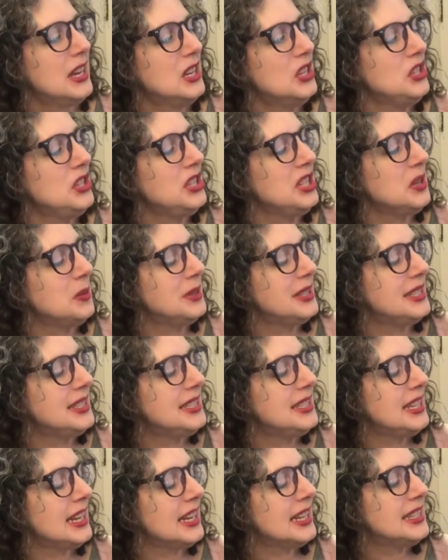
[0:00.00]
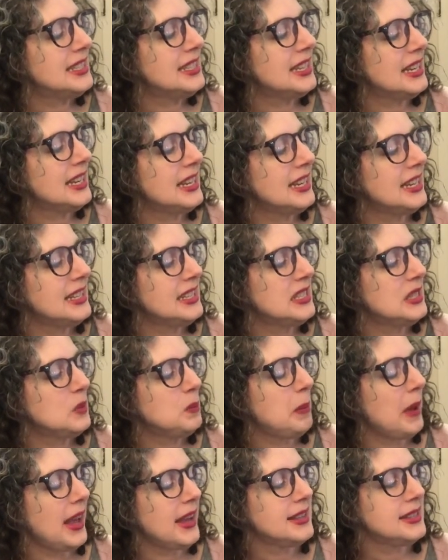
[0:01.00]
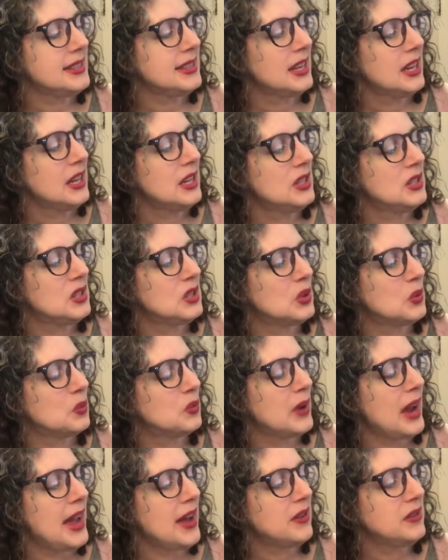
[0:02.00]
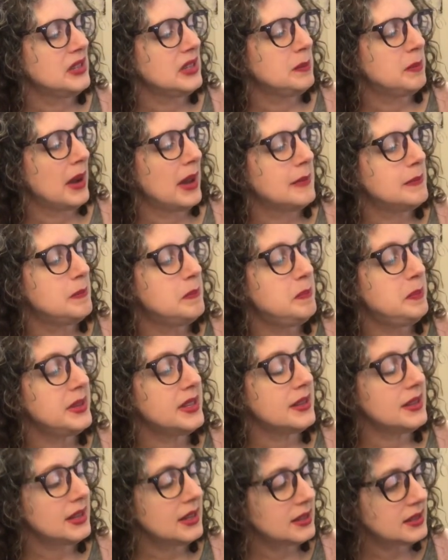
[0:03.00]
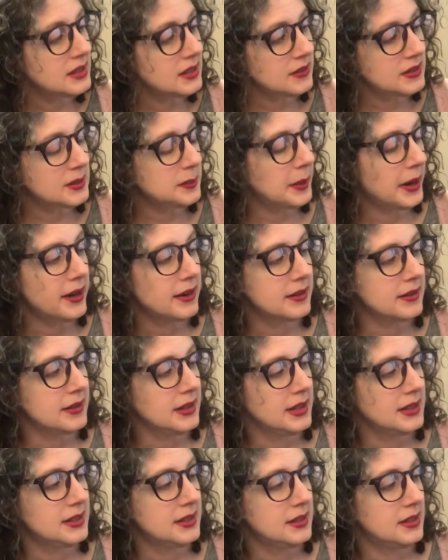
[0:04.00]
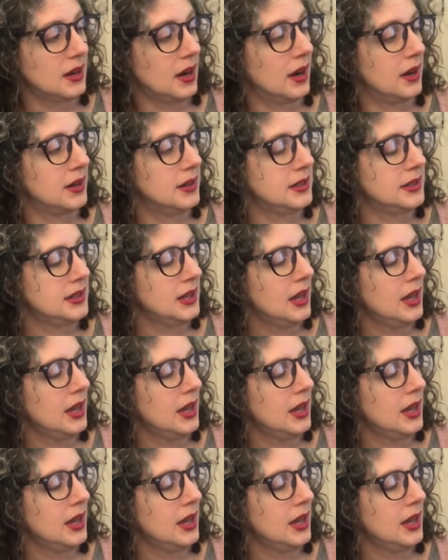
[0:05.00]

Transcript: She was dancing in space, surrounded by billions of sparkling stars.